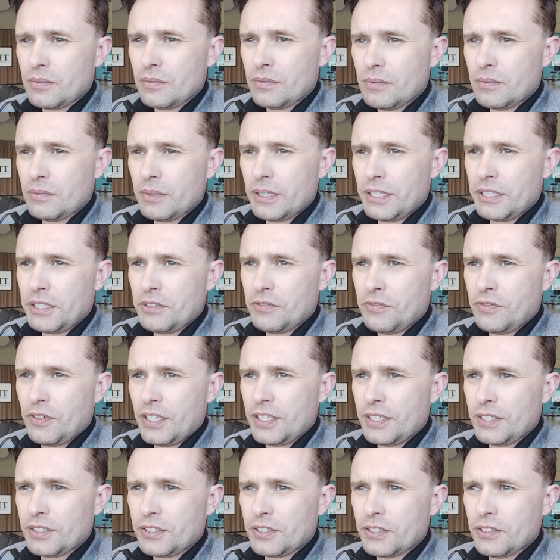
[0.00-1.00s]
When you
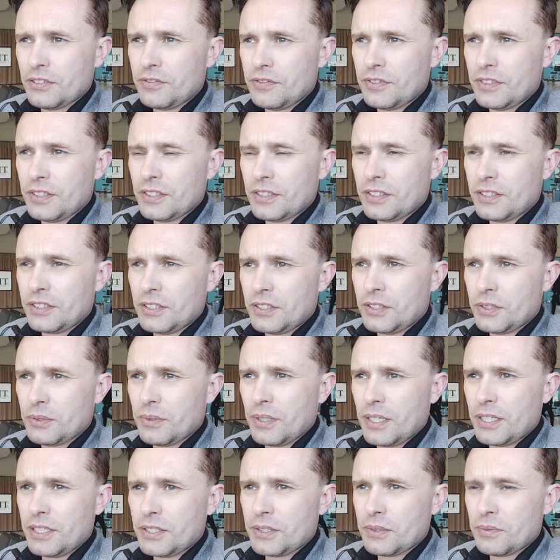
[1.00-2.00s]
find yourself in the
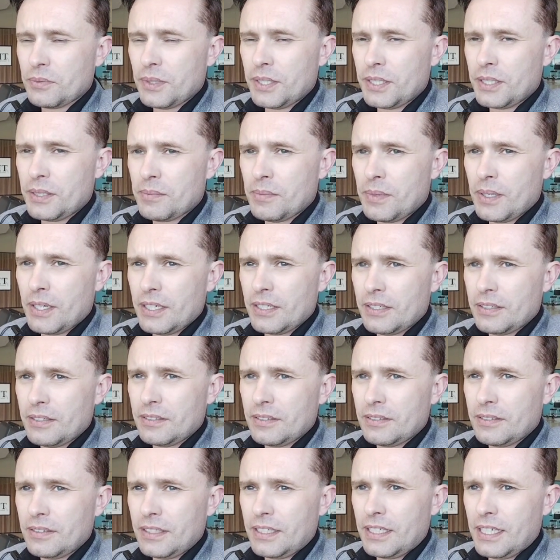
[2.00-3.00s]
situation where you might
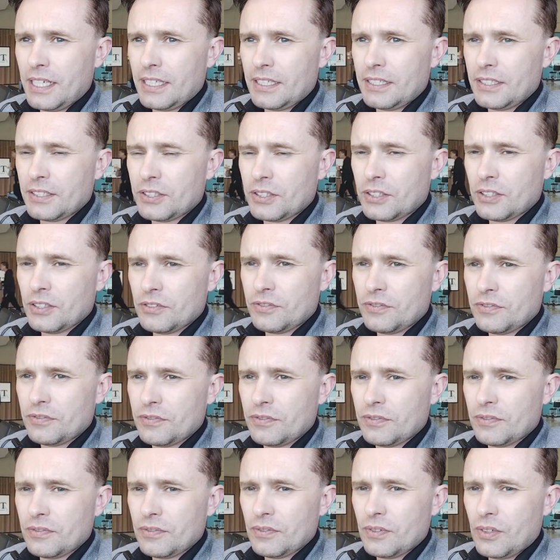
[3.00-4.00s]
get yourself
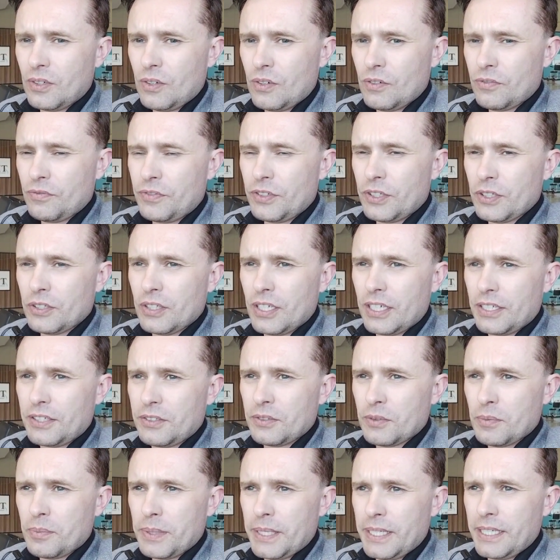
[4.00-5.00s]
or feel like
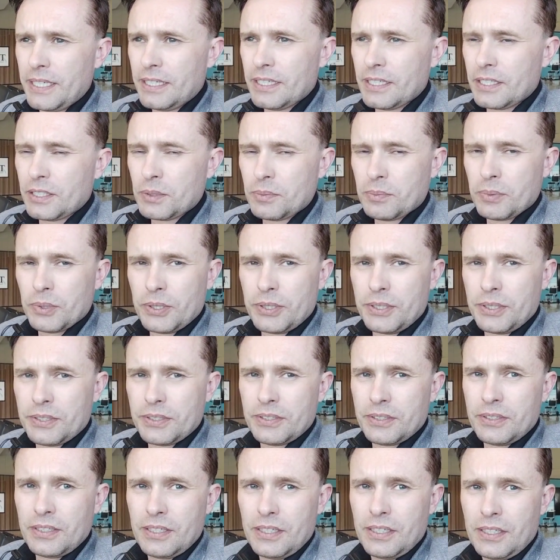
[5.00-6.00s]
you're being
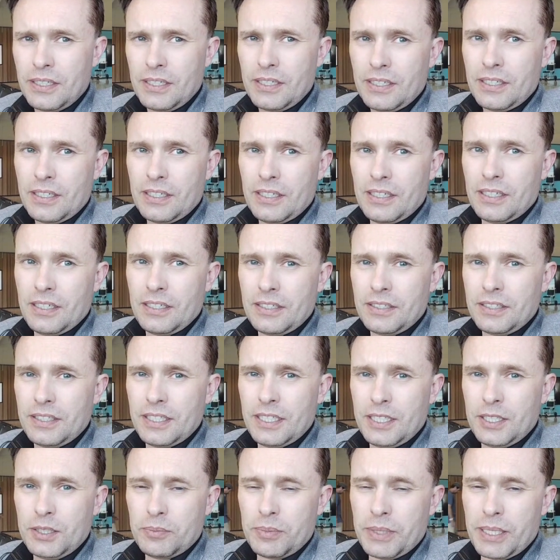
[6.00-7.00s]
exploited, you
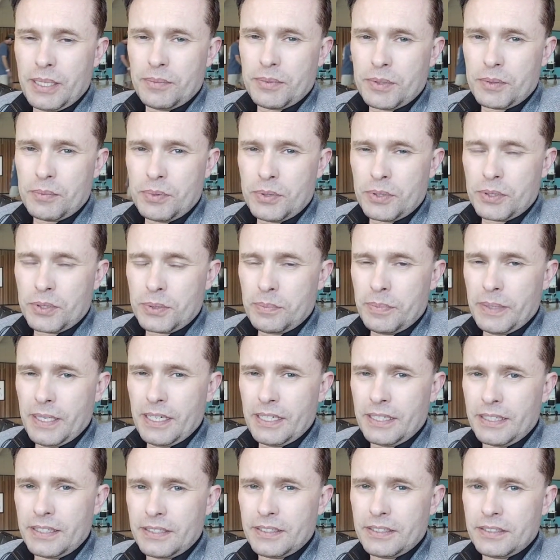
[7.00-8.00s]
need to be able to push
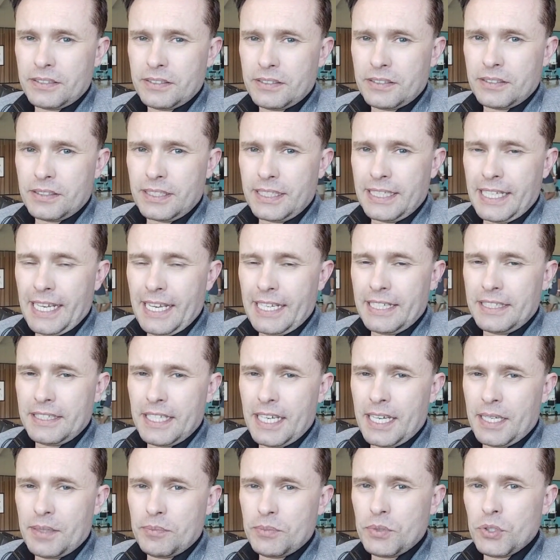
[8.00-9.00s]
back and gain
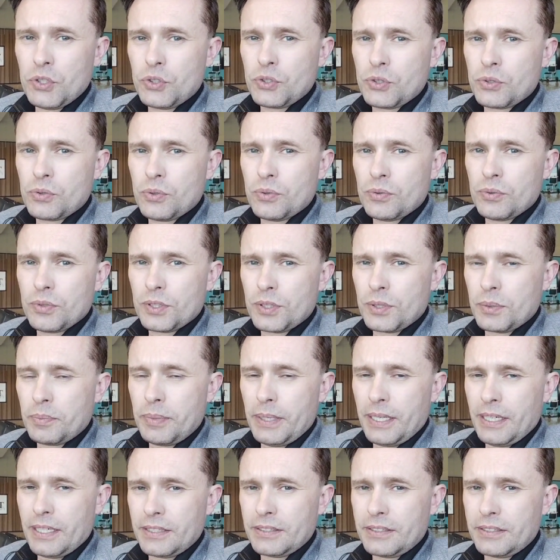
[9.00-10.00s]
that mutual
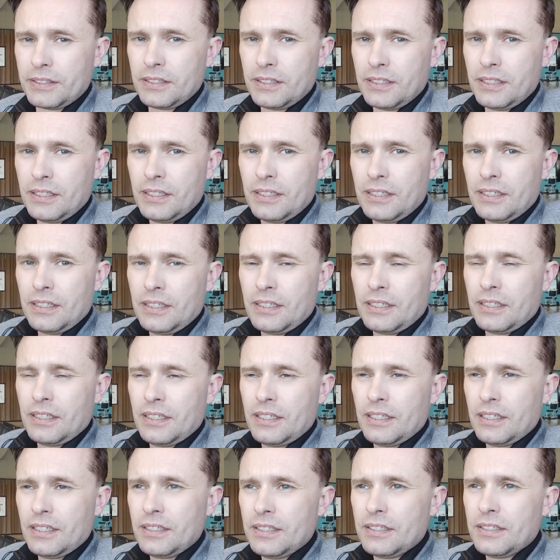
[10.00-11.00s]
respect.
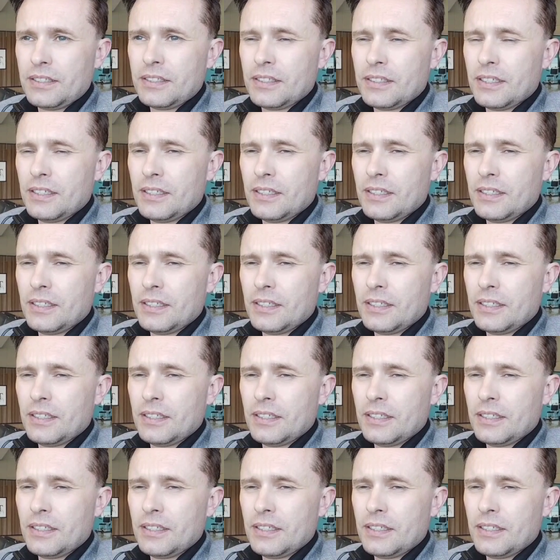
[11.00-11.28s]
And